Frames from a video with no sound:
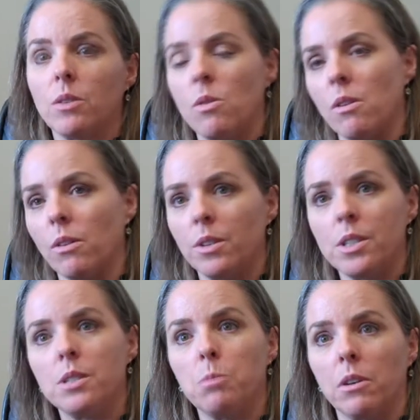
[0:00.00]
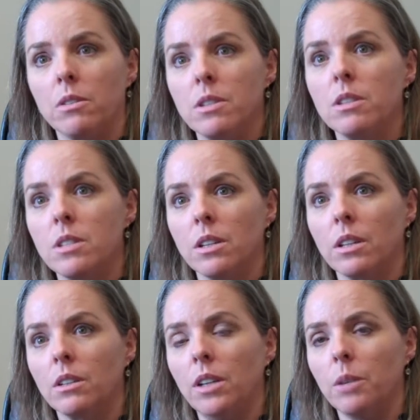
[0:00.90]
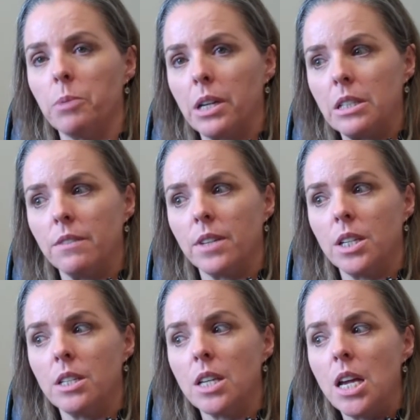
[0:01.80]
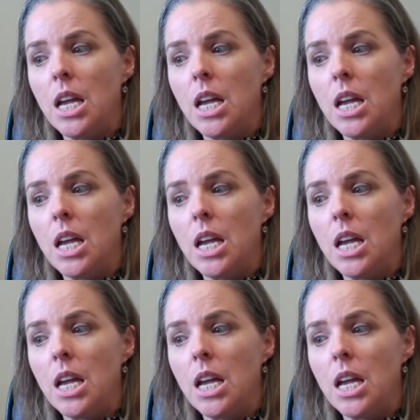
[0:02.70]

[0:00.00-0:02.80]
the oil, the dispersants, and the cleanup activities.